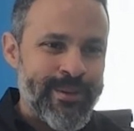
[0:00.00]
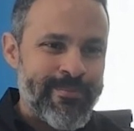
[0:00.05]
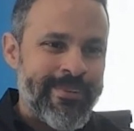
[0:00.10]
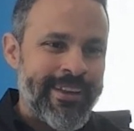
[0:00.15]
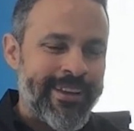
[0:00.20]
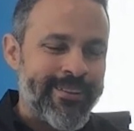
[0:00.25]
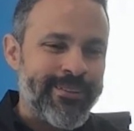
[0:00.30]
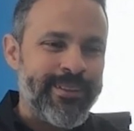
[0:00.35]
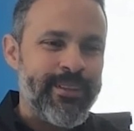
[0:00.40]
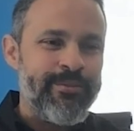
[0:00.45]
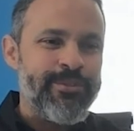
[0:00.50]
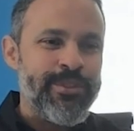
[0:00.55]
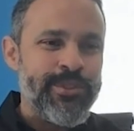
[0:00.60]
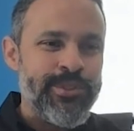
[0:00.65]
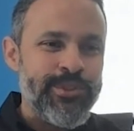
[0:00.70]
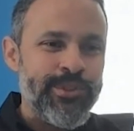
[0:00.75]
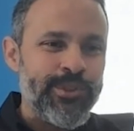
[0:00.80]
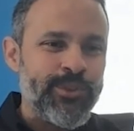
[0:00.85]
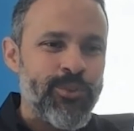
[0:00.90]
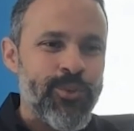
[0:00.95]
Because if
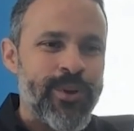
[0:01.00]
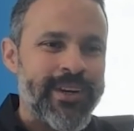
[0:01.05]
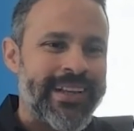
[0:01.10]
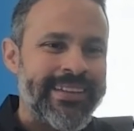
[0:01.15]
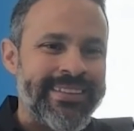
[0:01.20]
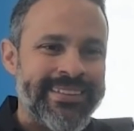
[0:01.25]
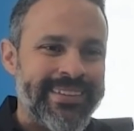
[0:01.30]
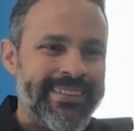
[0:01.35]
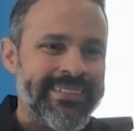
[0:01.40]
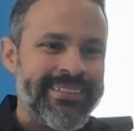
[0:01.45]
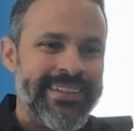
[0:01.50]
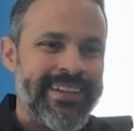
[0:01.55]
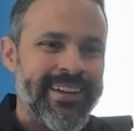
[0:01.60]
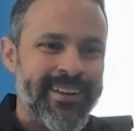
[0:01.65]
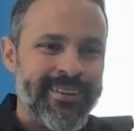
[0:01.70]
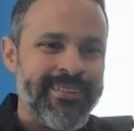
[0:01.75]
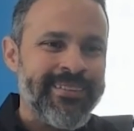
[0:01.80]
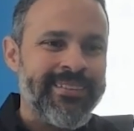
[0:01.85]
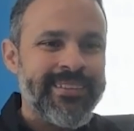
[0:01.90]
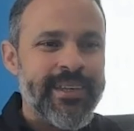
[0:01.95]
you just want to test the
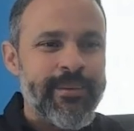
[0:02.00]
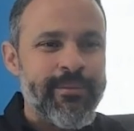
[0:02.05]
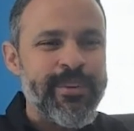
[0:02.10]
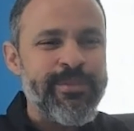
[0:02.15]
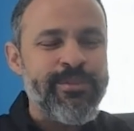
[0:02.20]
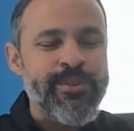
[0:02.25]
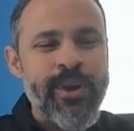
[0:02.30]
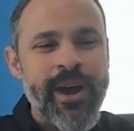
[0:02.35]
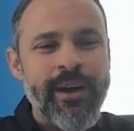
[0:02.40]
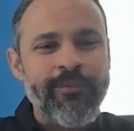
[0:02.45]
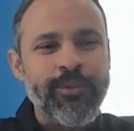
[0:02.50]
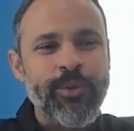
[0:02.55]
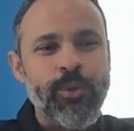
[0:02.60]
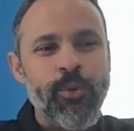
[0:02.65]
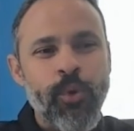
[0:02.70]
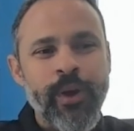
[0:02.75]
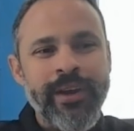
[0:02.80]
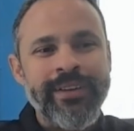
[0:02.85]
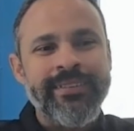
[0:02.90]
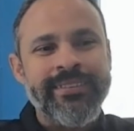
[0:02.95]
concept, you have to
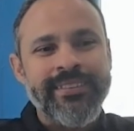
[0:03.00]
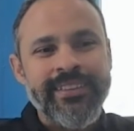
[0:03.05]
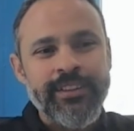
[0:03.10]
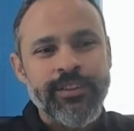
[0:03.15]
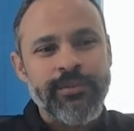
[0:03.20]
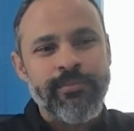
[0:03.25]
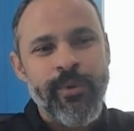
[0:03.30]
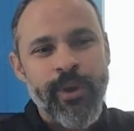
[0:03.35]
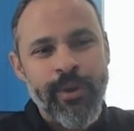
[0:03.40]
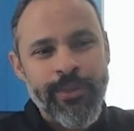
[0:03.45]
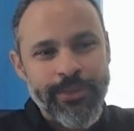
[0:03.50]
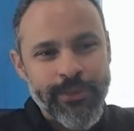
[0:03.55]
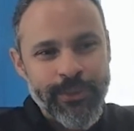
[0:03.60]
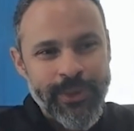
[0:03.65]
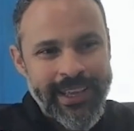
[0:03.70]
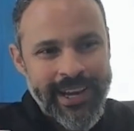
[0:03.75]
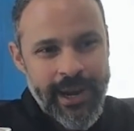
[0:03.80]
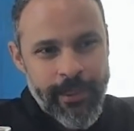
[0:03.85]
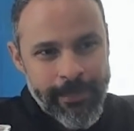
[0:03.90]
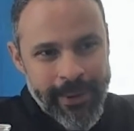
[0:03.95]
wait 6 months to
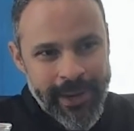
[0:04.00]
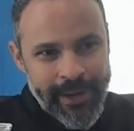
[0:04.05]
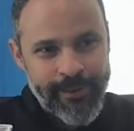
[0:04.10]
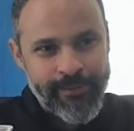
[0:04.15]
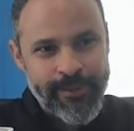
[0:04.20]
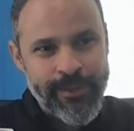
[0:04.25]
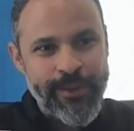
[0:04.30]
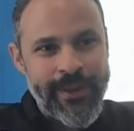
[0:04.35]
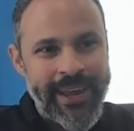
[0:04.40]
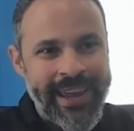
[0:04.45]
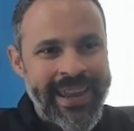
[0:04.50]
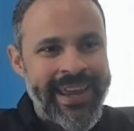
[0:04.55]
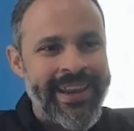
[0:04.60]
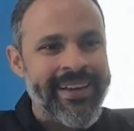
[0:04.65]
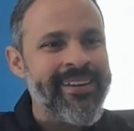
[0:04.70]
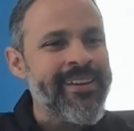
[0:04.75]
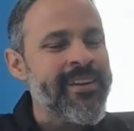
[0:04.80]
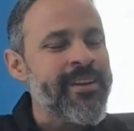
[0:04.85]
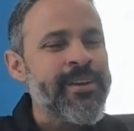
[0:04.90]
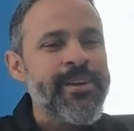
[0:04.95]
get a part on your
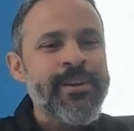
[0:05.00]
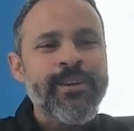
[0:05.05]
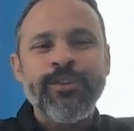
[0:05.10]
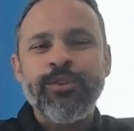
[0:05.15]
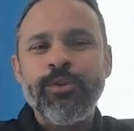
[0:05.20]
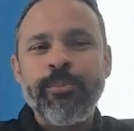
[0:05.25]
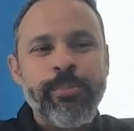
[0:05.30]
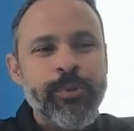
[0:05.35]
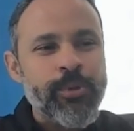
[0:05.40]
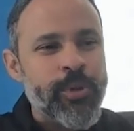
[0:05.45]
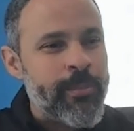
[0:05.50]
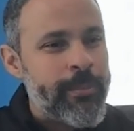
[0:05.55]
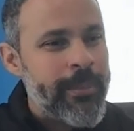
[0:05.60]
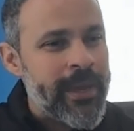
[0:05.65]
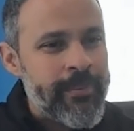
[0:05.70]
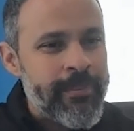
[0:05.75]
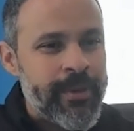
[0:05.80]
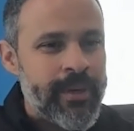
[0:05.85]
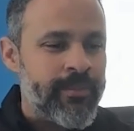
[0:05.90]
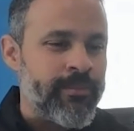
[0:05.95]
hand to put it
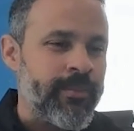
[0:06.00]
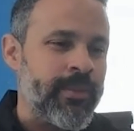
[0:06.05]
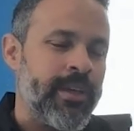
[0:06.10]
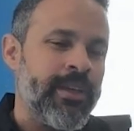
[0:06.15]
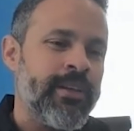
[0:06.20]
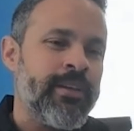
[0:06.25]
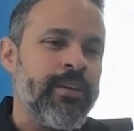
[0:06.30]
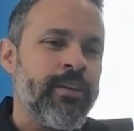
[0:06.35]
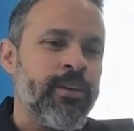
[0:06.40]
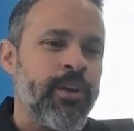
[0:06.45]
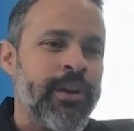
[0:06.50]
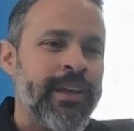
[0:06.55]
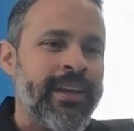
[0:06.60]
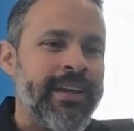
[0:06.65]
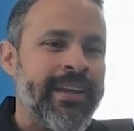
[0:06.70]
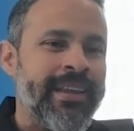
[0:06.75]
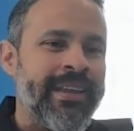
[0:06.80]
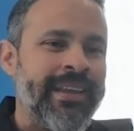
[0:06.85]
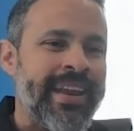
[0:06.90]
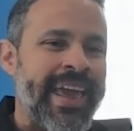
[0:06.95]
maybe
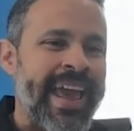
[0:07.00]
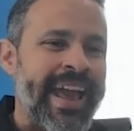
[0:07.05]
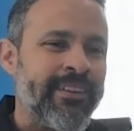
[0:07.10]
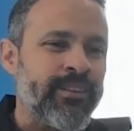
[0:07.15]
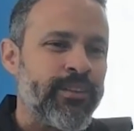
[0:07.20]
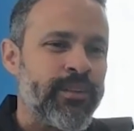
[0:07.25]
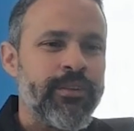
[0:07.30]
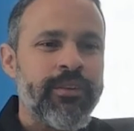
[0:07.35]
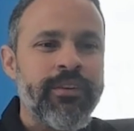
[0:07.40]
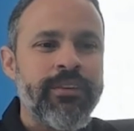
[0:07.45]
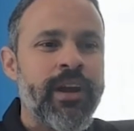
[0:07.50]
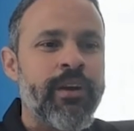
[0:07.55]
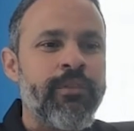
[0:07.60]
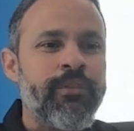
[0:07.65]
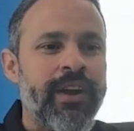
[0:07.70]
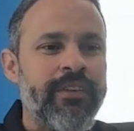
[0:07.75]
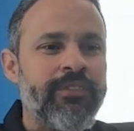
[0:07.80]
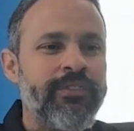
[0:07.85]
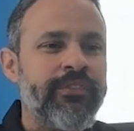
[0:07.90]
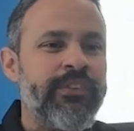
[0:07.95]
in hands of
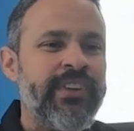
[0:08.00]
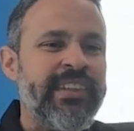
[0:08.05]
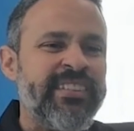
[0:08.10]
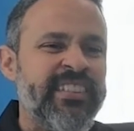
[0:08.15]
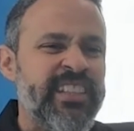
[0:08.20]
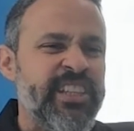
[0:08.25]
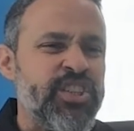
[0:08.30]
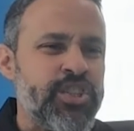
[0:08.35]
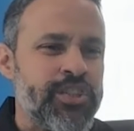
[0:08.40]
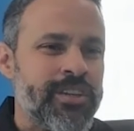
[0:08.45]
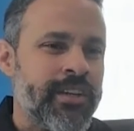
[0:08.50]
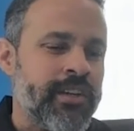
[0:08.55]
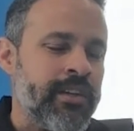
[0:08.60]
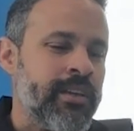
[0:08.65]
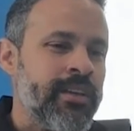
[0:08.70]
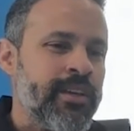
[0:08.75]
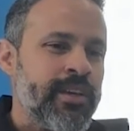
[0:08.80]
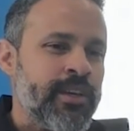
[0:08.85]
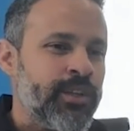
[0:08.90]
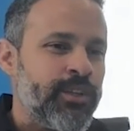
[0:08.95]
a physician
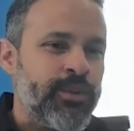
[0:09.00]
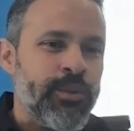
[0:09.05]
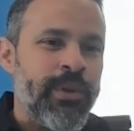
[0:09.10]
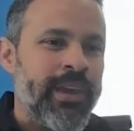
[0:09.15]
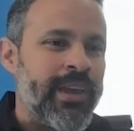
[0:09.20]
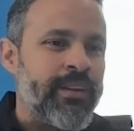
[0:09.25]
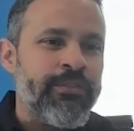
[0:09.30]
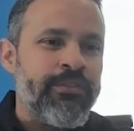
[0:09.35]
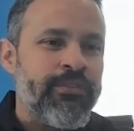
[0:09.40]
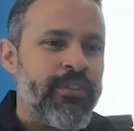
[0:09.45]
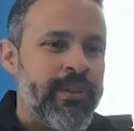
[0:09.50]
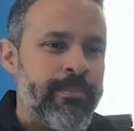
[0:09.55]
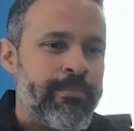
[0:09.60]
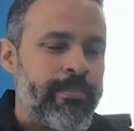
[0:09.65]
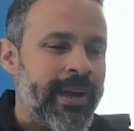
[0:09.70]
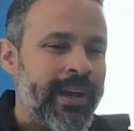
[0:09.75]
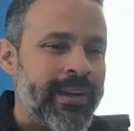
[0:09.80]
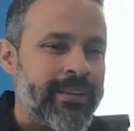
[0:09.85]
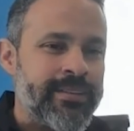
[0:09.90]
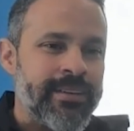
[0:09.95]
to get
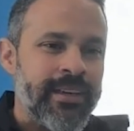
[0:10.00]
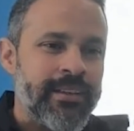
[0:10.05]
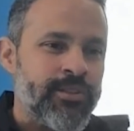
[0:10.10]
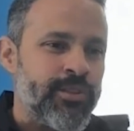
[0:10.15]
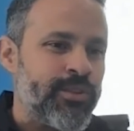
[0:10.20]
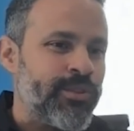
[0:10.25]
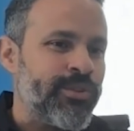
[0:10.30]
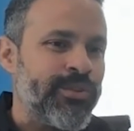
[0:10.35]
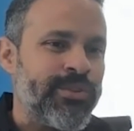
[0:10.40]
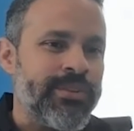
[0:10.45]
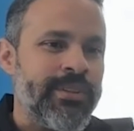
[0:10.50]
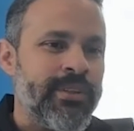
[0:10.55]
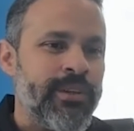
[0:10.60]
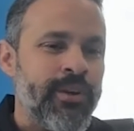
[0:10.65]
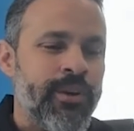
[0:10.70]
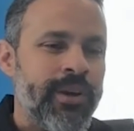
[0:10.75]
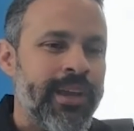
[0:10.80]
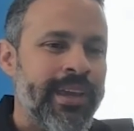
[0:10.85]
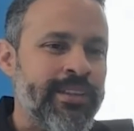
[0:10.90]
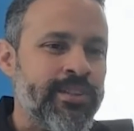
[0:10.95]
feedback. It
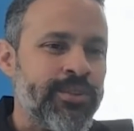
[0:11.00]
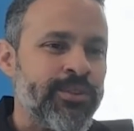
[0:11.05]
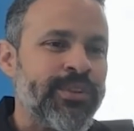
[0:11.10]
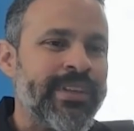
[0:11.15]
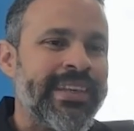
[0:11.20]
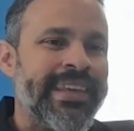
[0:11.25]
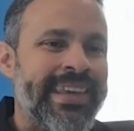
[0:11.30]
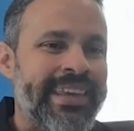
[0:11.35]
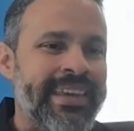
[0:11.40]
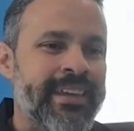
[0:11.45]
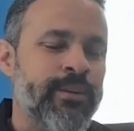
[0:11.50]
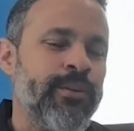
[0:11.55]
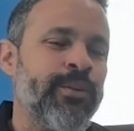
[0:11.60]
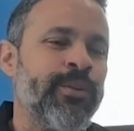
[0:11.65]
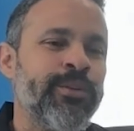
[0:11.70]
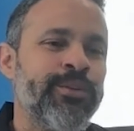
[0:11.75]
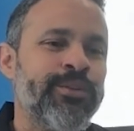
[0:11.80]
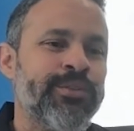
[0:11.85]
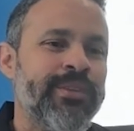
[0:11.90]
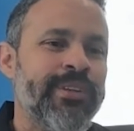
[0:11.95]
just
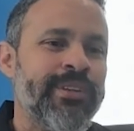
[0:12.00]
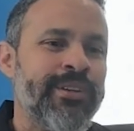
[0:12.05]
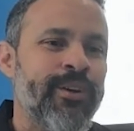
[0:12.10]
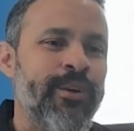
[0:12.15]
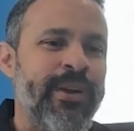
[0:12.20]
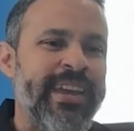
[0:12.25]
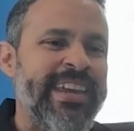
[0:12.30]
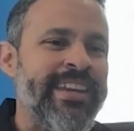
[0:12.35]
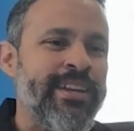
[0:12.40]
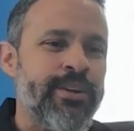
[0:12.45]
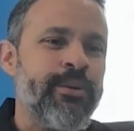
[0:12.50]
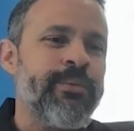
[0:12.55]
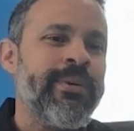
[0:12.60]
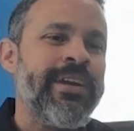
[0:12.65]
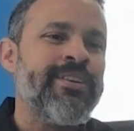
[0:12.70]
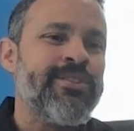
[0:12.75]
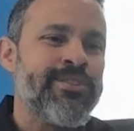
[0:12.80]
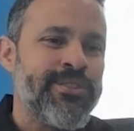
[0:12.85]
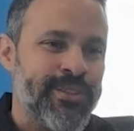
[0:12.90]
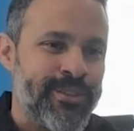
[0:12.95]
kills,
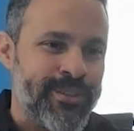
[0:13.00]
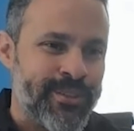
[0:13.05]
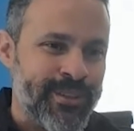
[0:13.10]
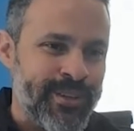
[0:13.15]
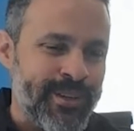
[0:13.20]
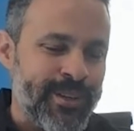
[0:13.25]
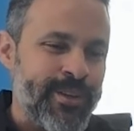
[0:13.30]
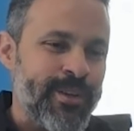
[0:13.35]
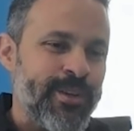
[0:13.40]
innovation.